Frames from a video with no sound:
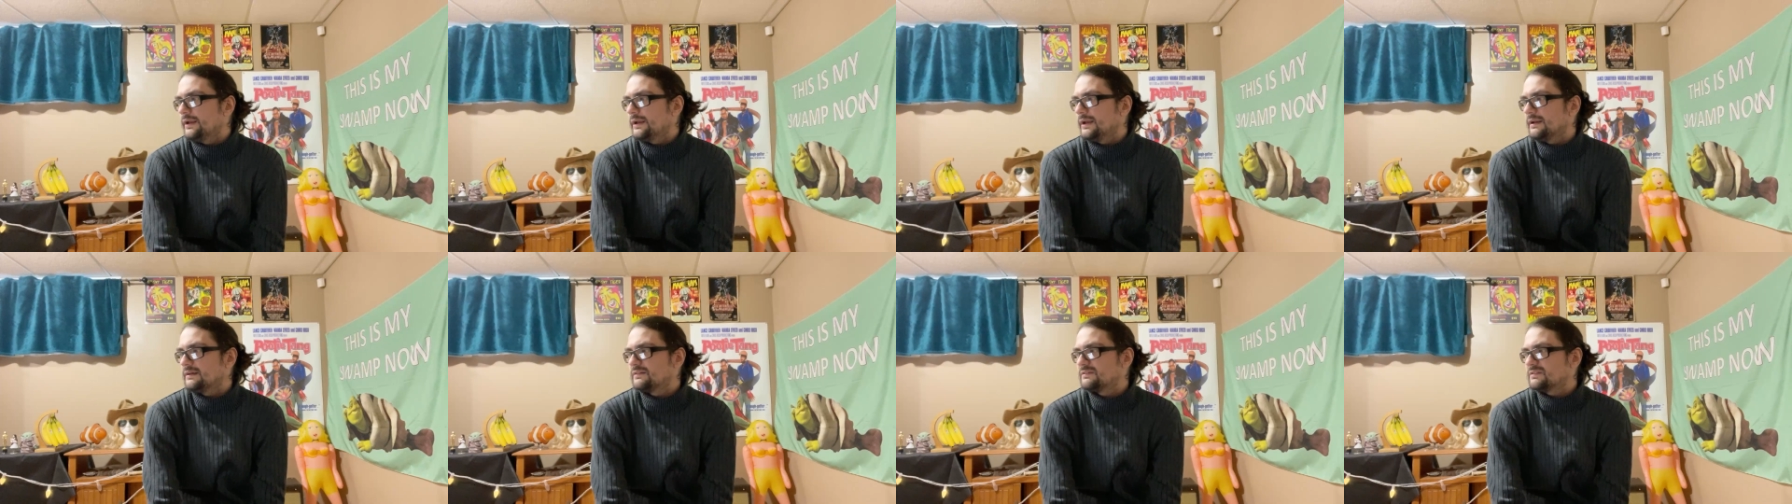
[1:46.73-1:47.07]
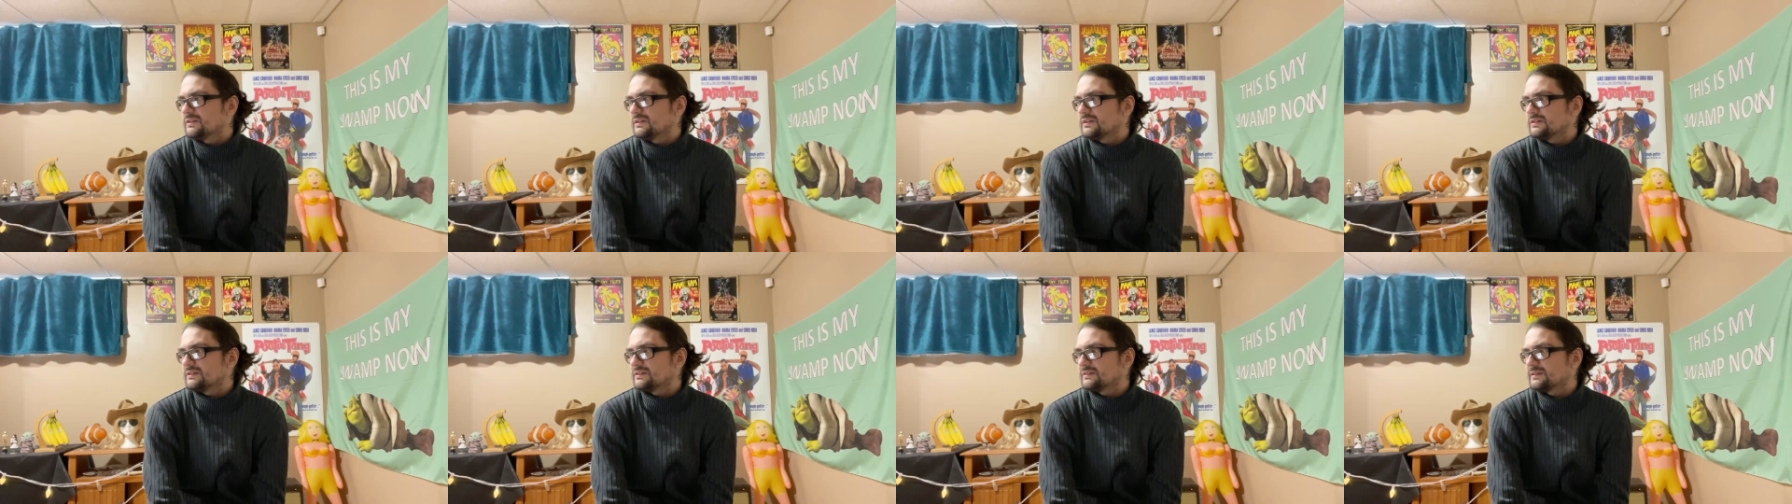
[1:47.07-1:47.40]
It's
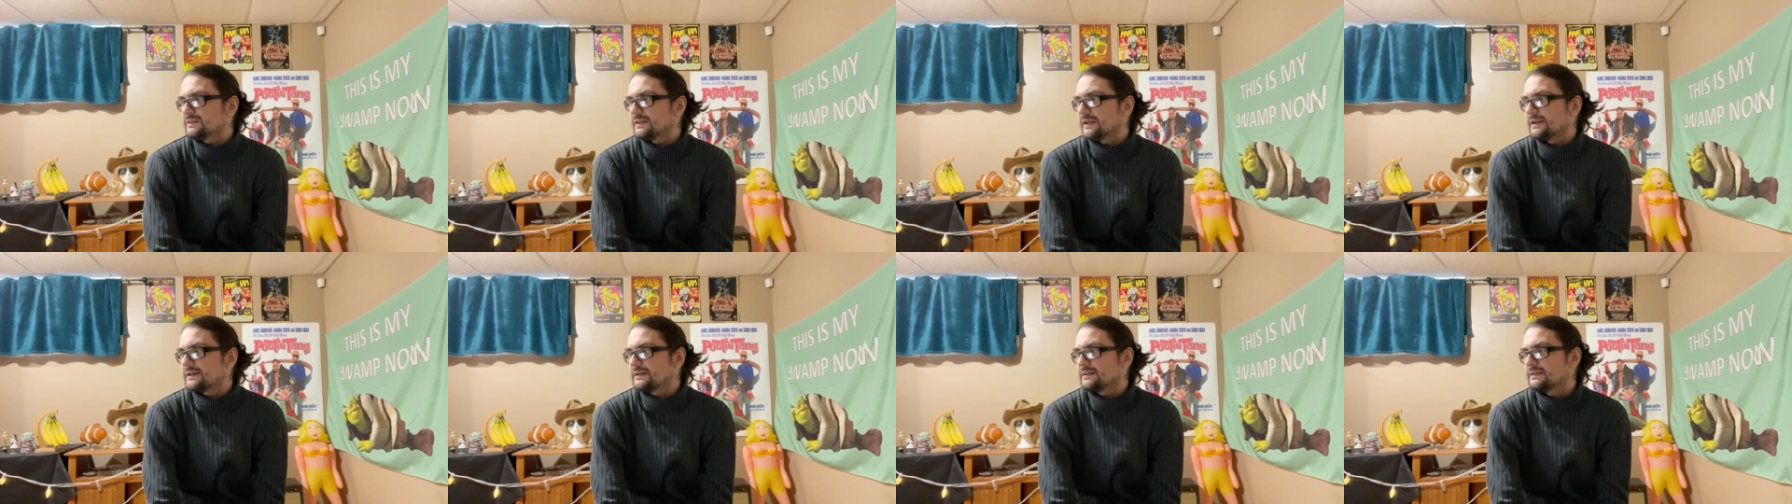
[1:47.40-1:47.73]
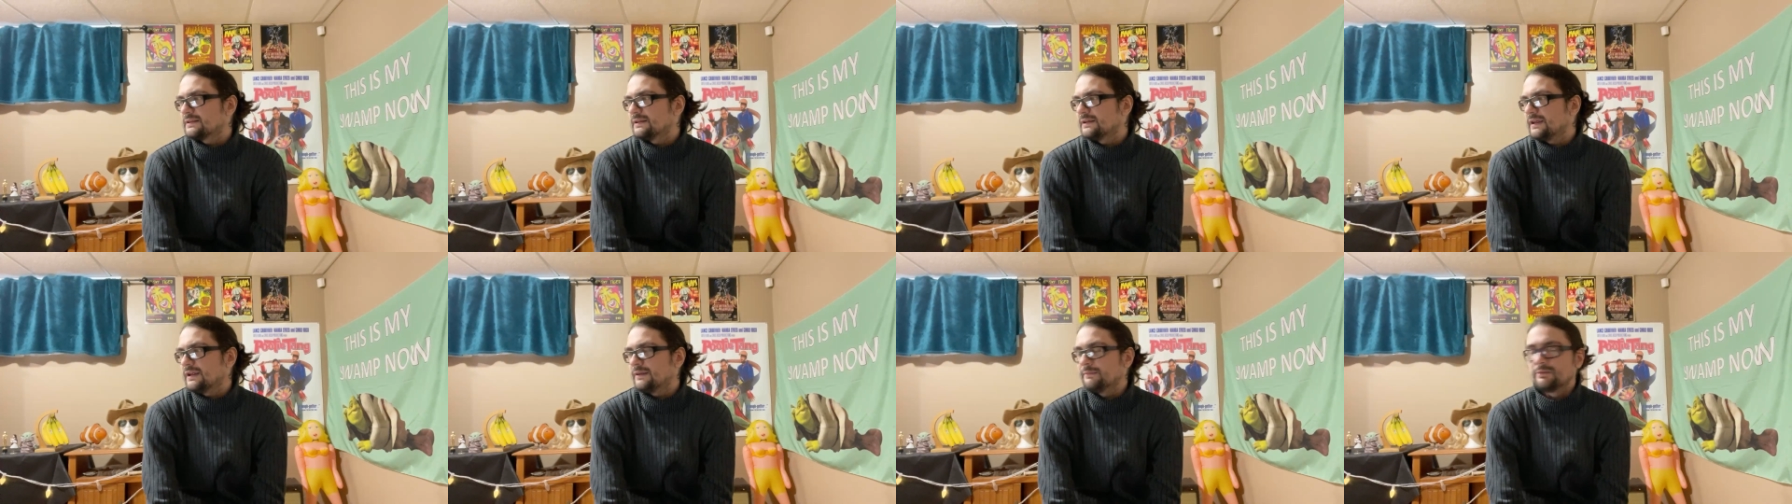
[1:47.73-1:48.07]
just, like,
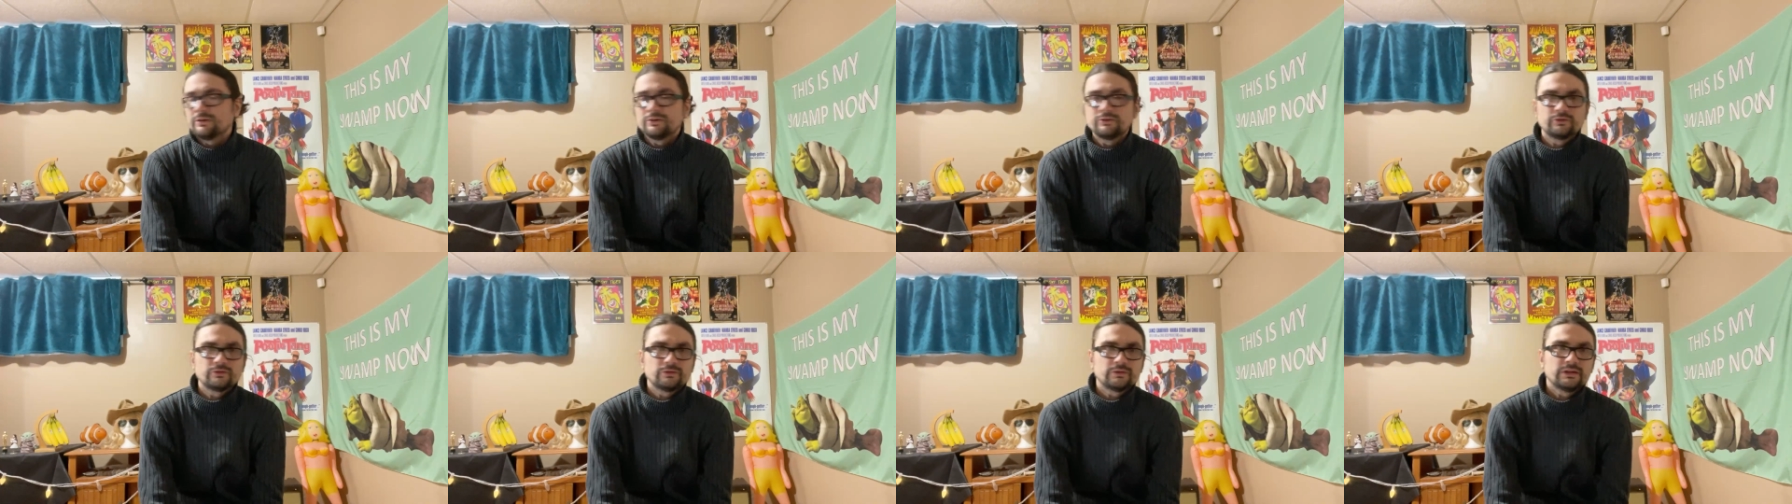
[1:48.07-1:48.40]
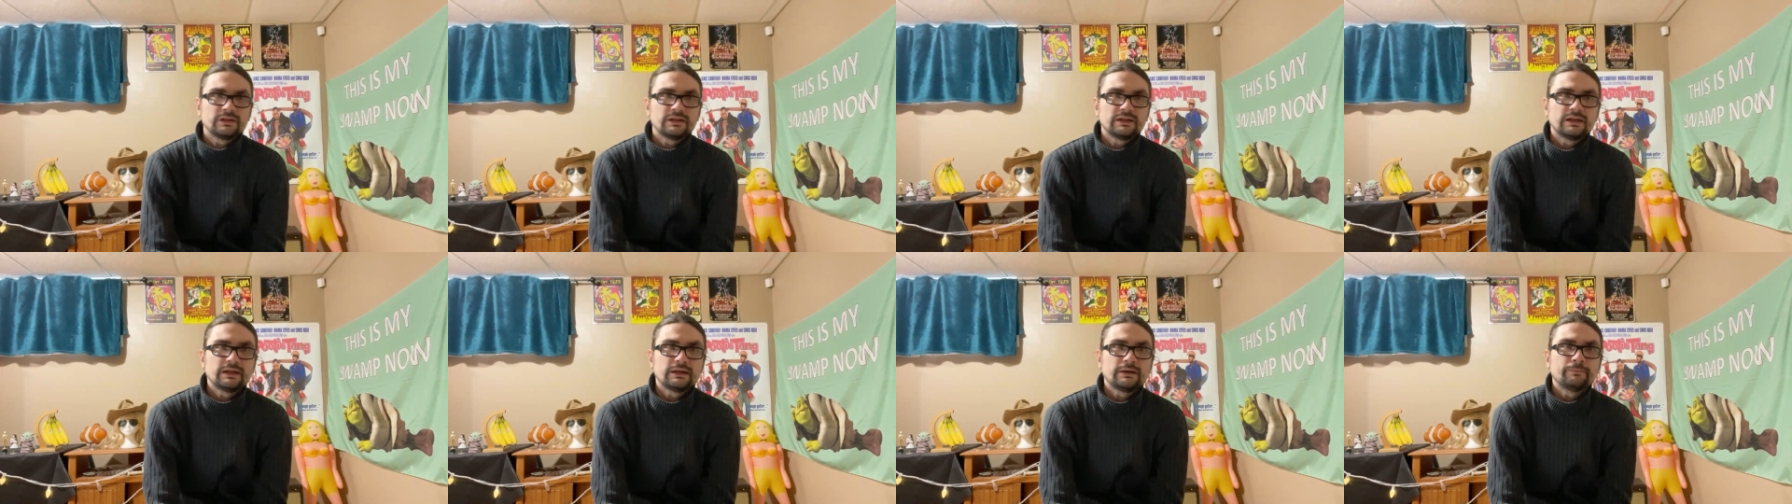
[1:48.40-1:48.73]
the
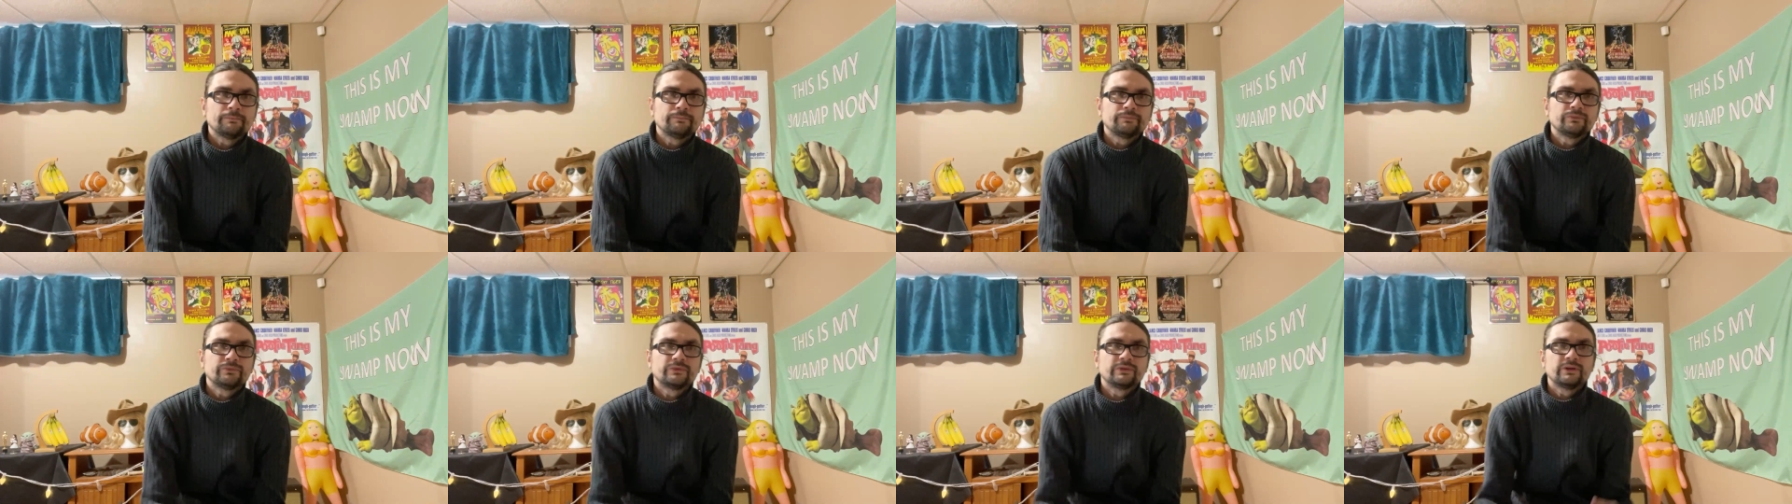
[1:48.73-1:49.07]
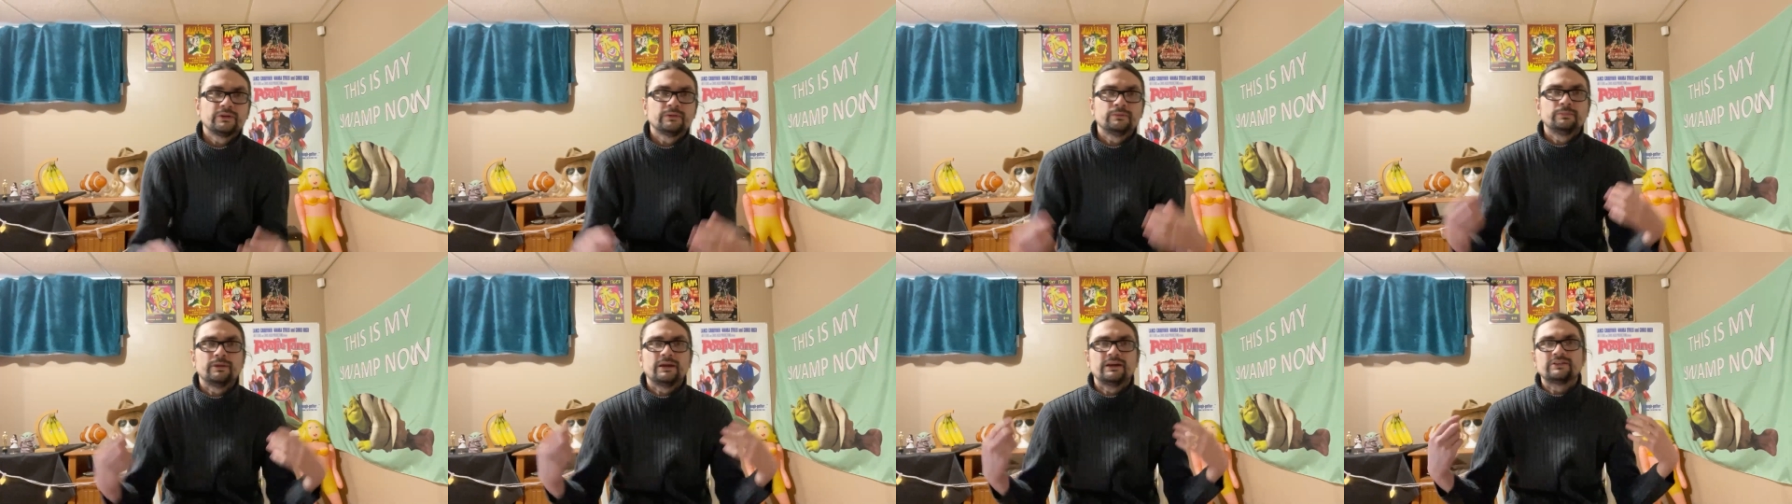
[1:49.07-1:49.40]
imagery,
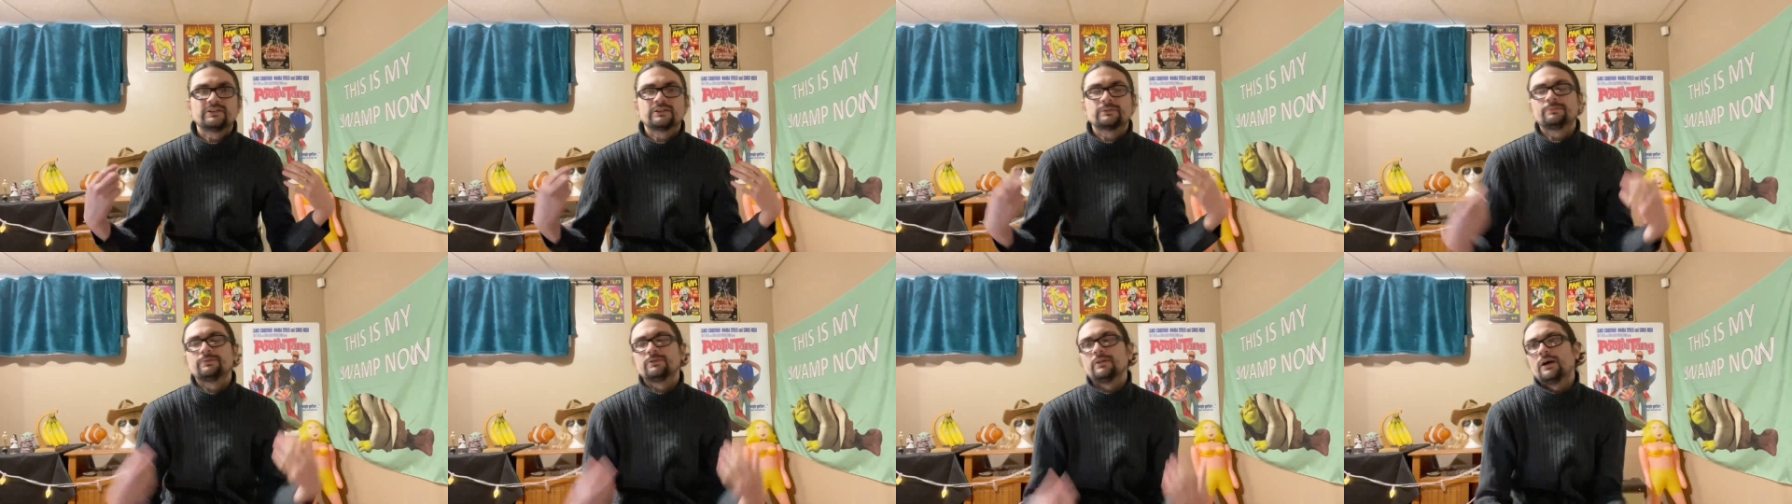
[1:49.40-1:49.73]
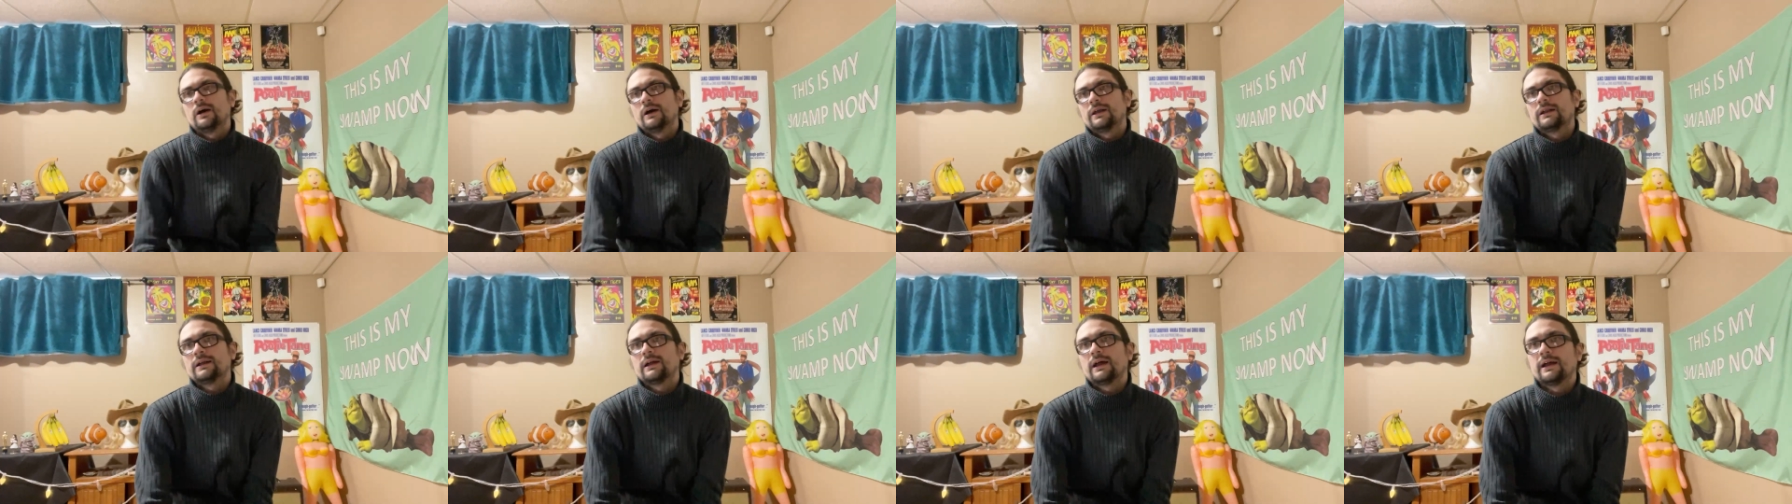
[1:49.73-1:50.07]
the basic
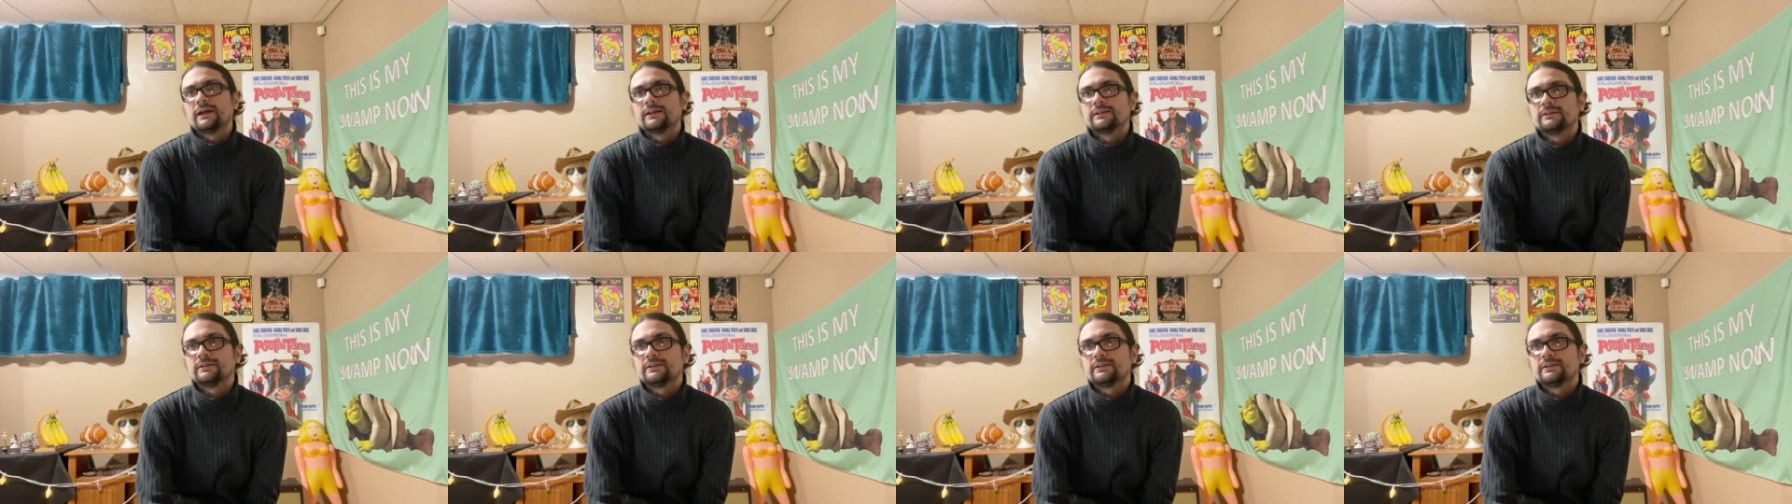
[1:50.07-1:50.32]
plot,